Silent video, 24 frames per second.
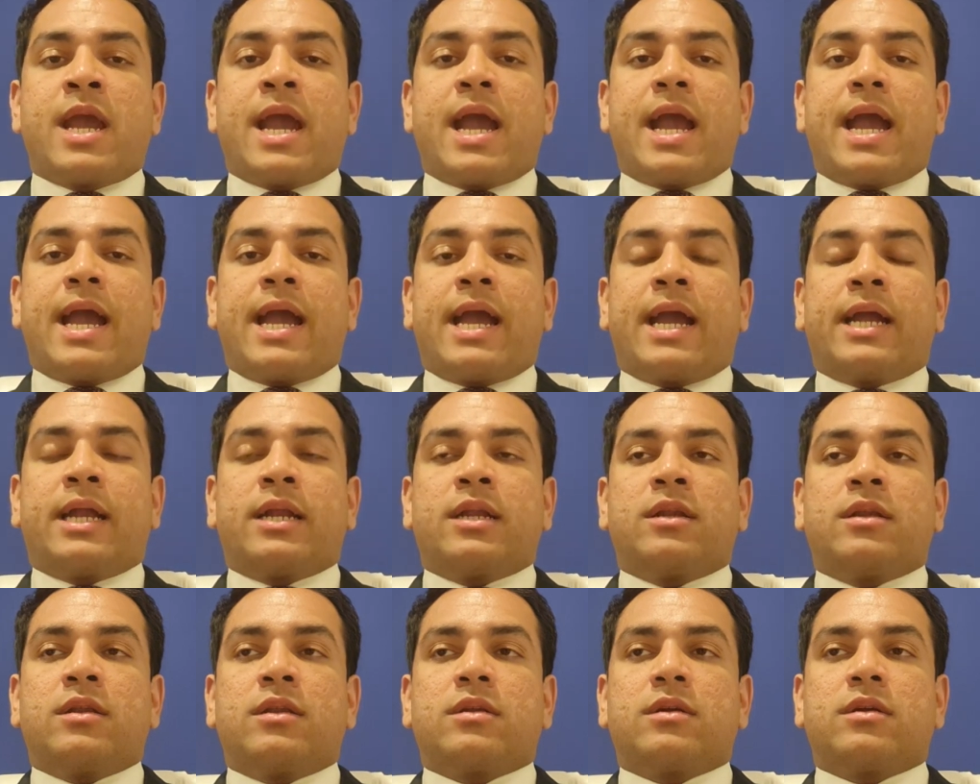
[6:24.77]

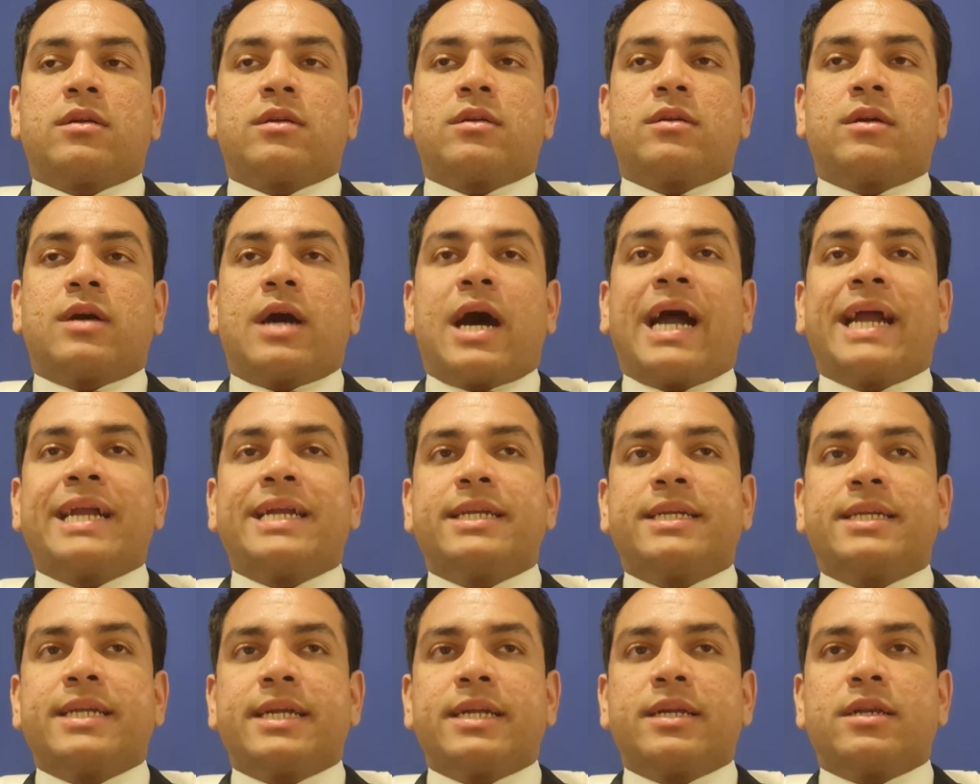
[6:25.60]
And I
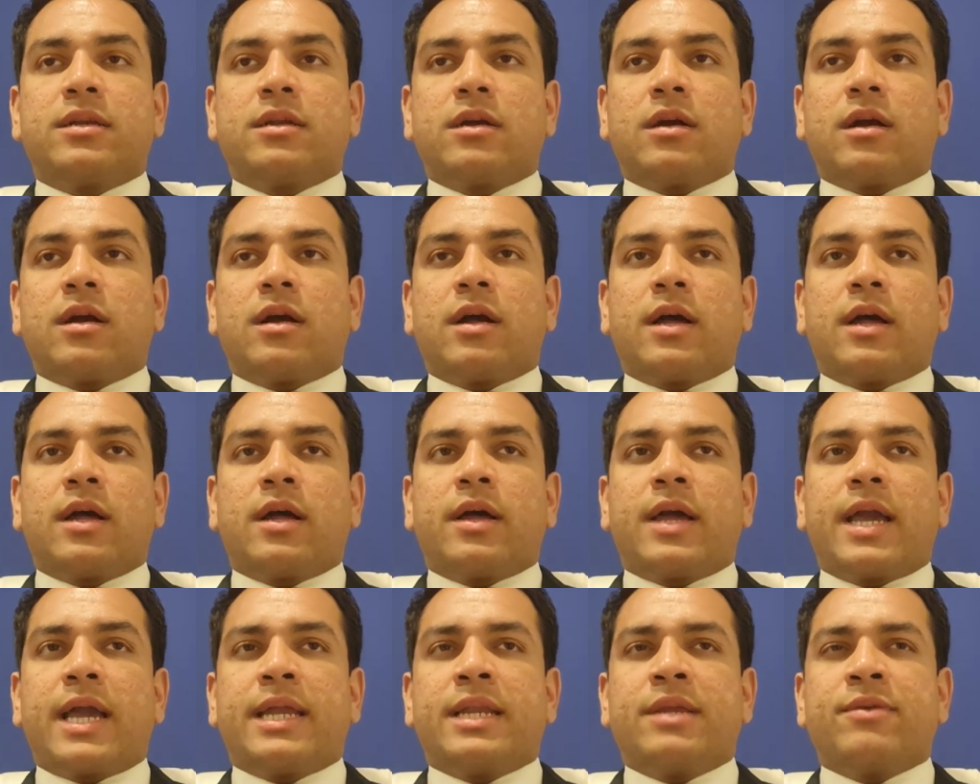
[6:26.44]
did
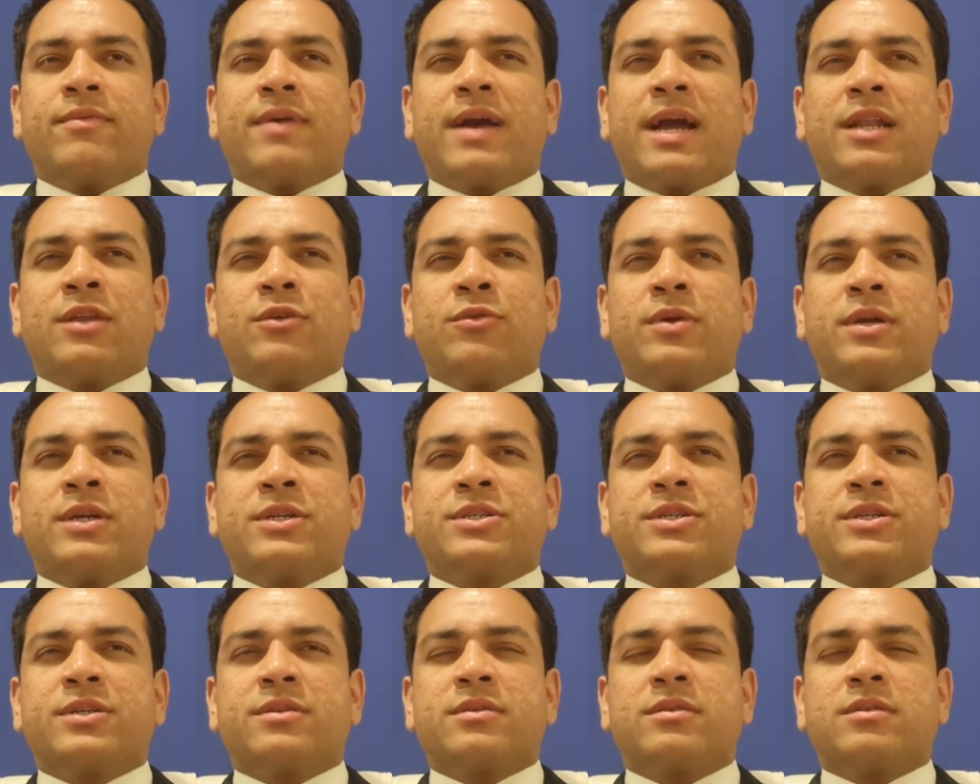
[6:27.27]
an
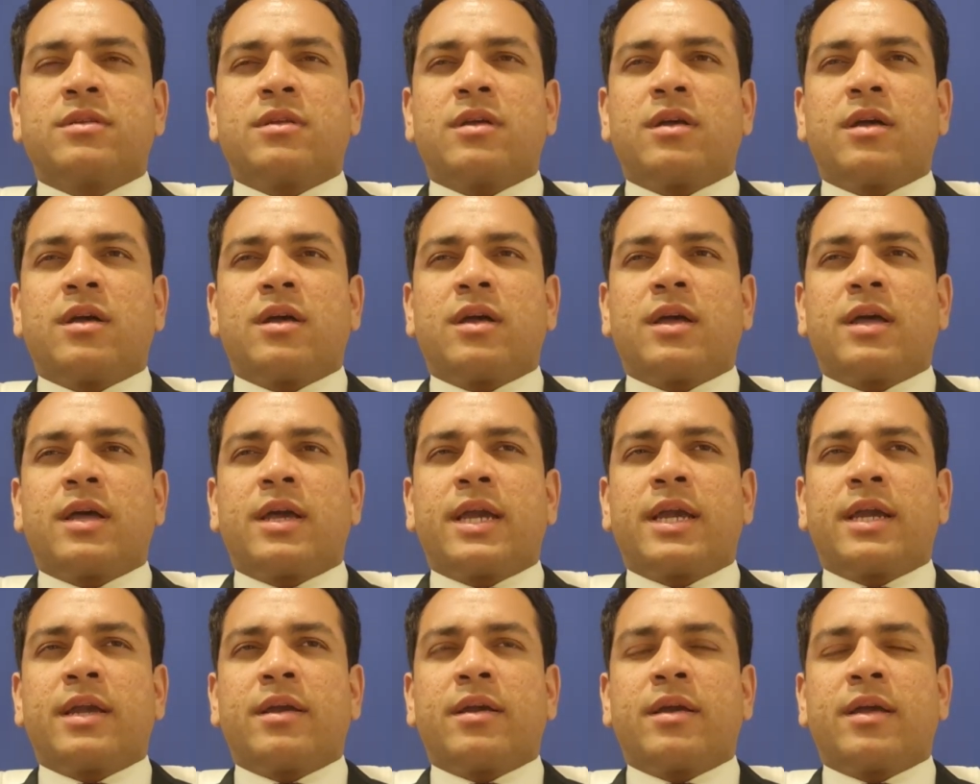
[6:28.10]
evaluation
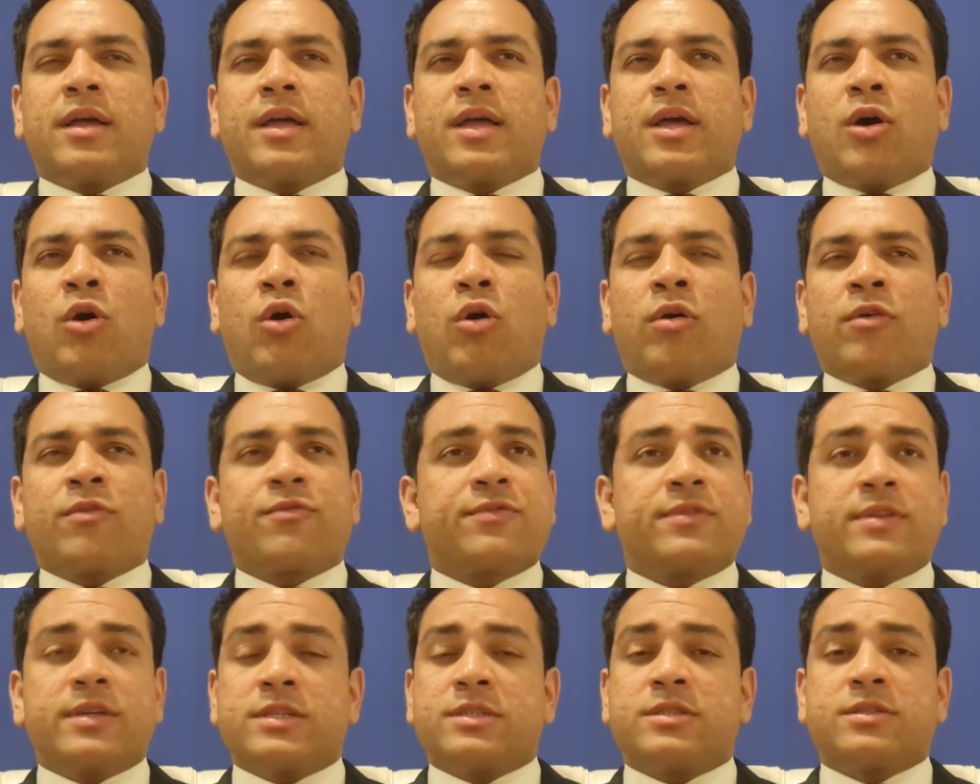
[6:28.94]
of
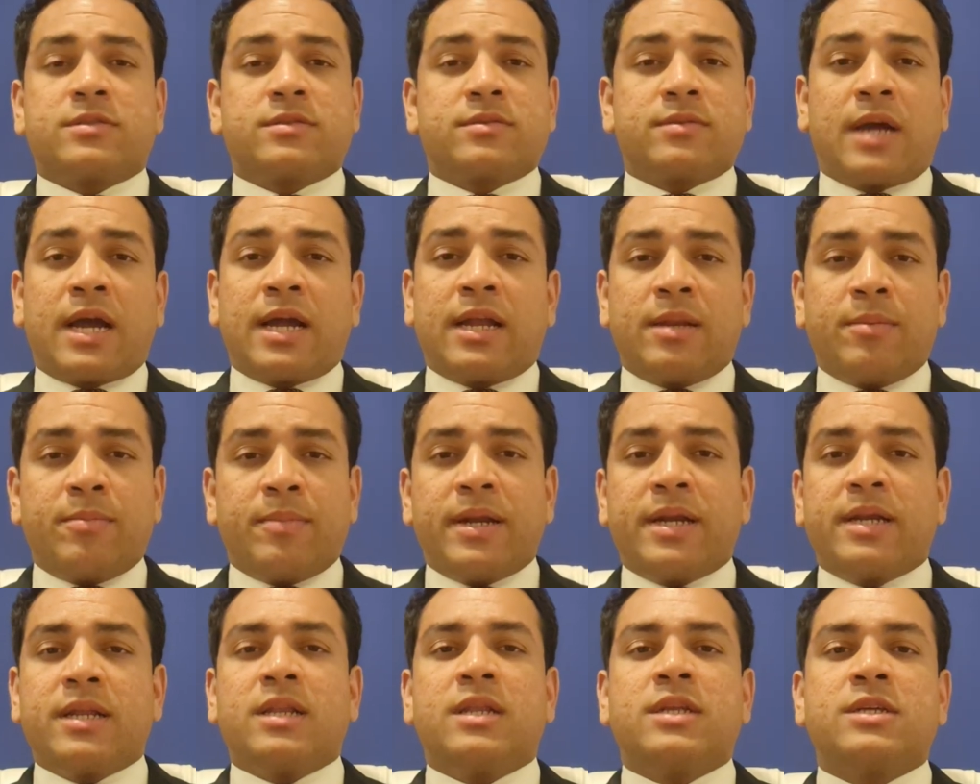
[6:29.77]
this. I
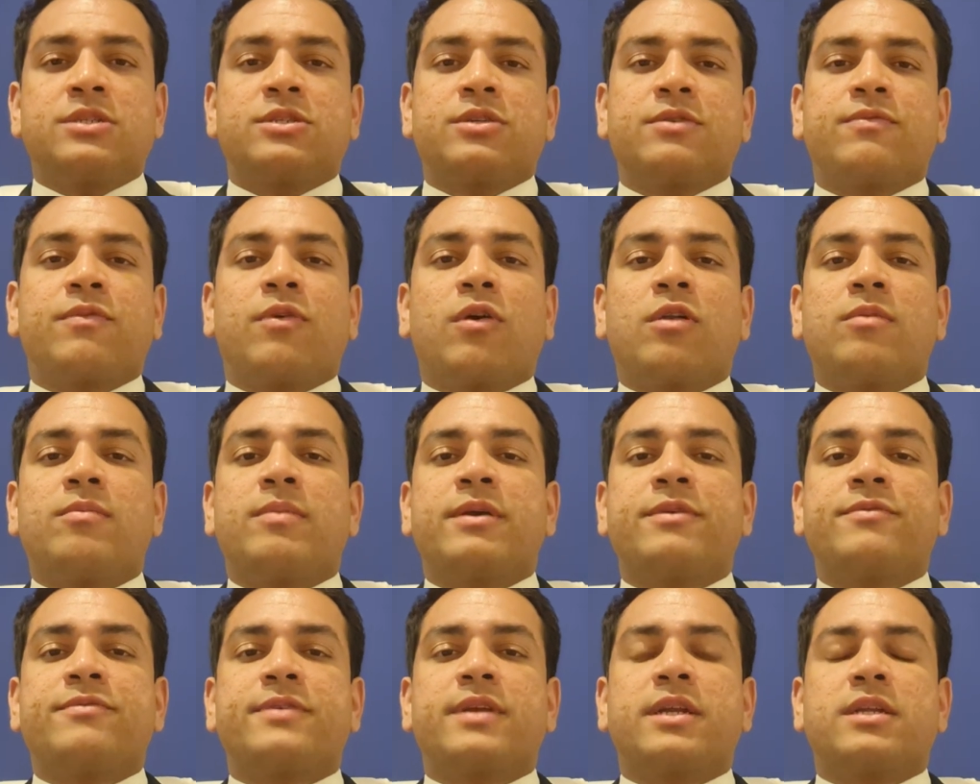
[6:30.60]
made a list of all
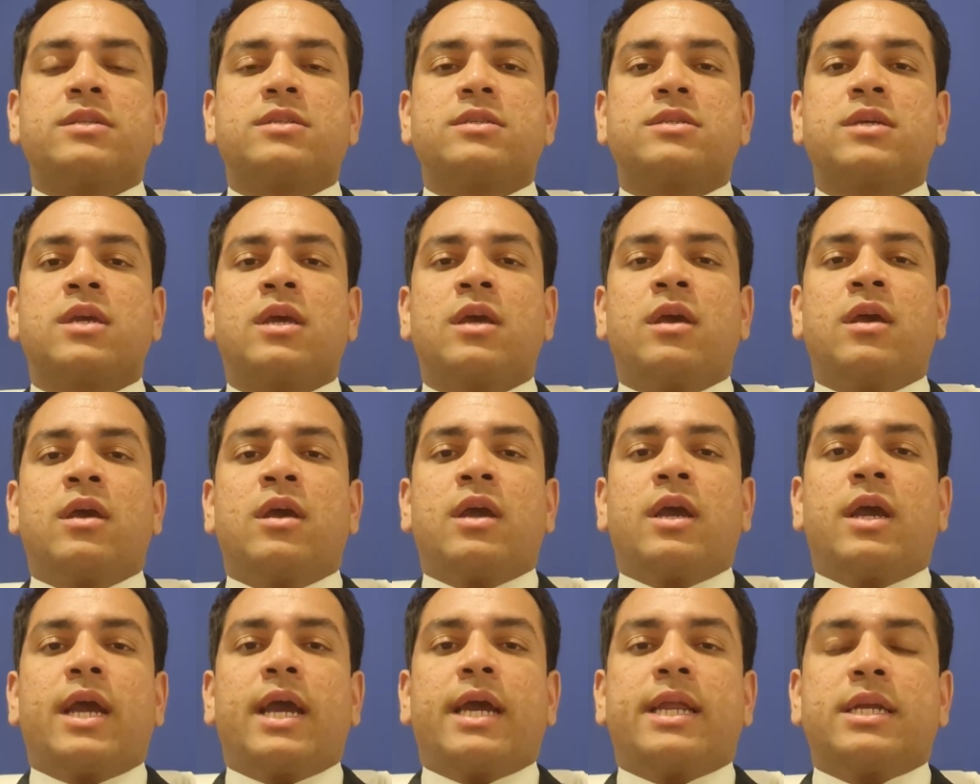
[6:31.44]
my friends,
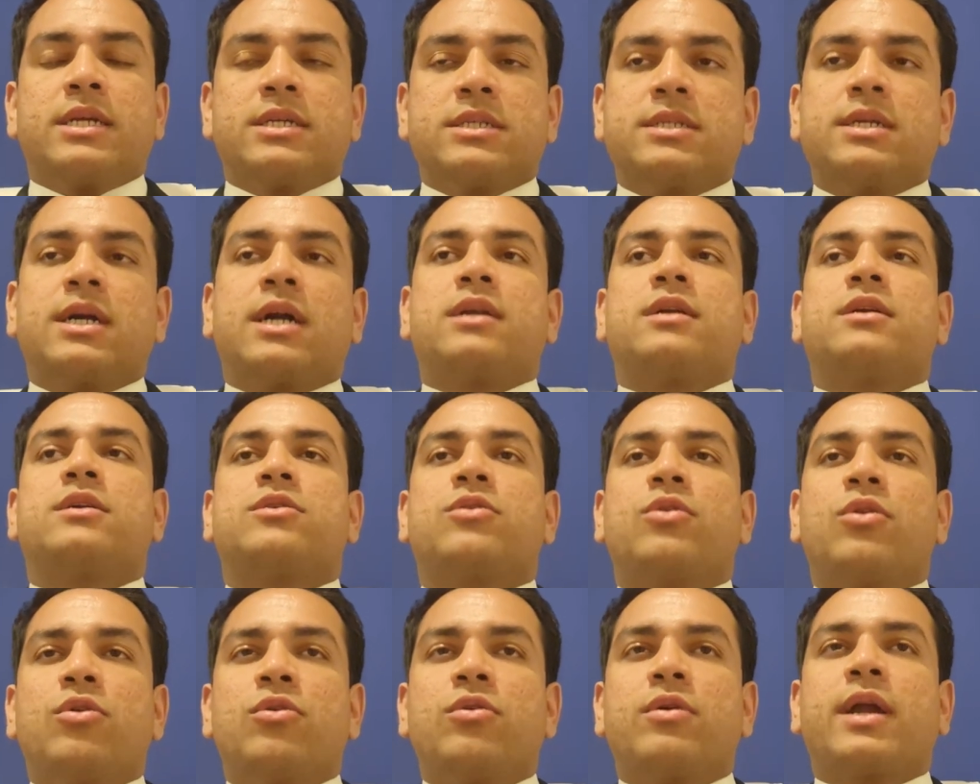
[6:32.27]
and I started to
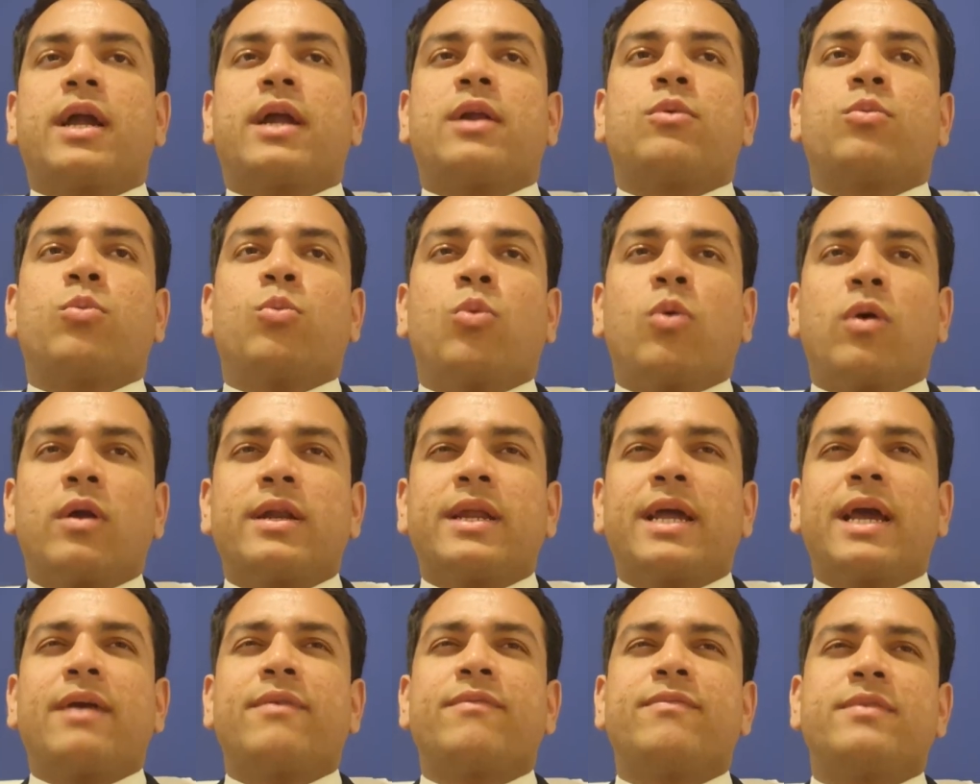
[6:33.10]
look at what
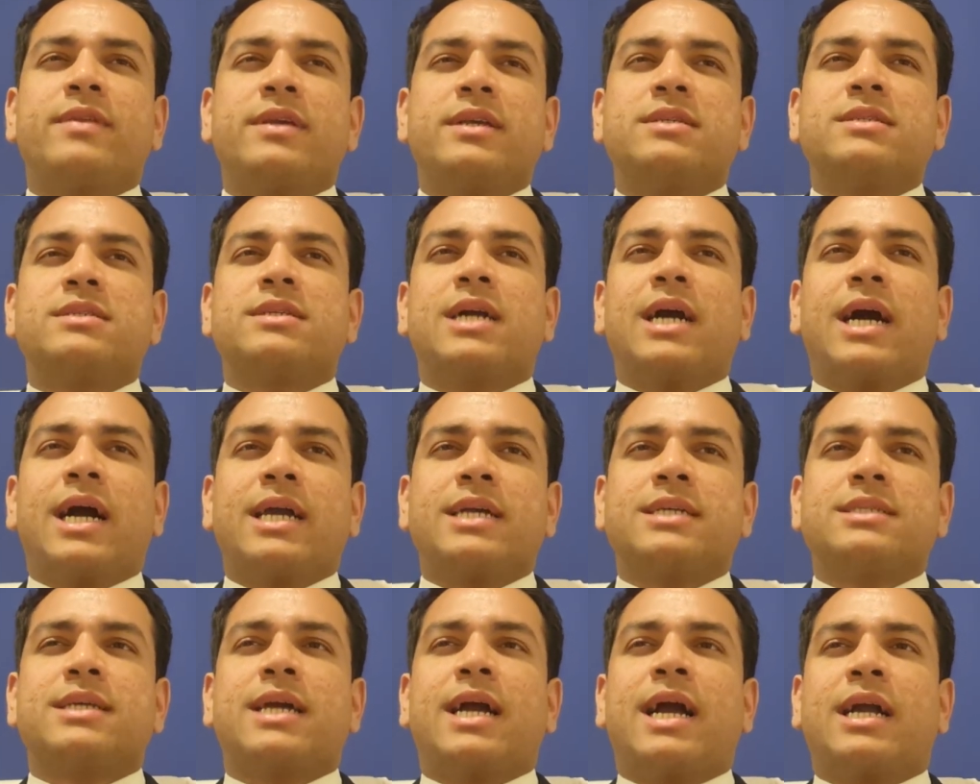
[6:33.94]
have these
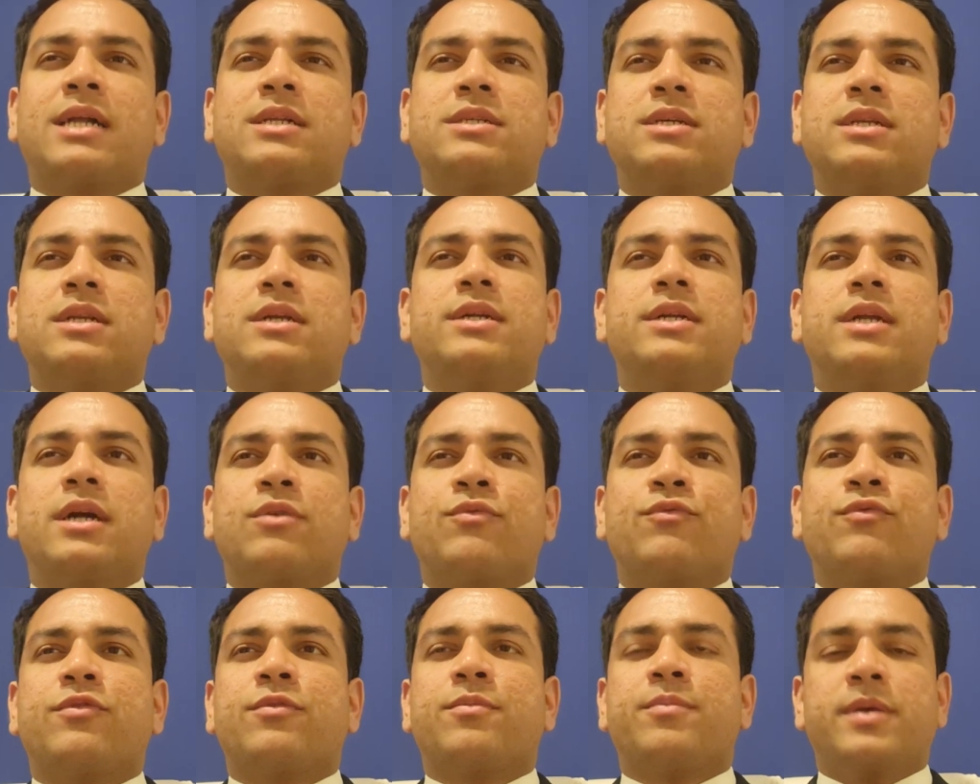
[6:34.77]
guys actually done
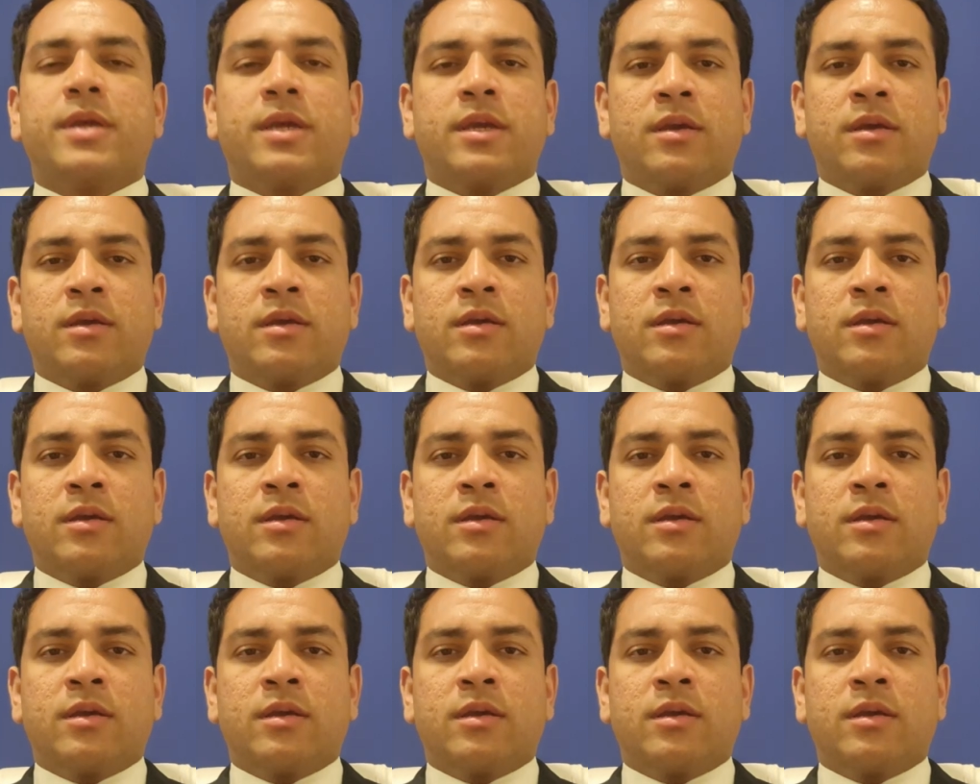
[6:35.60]
for me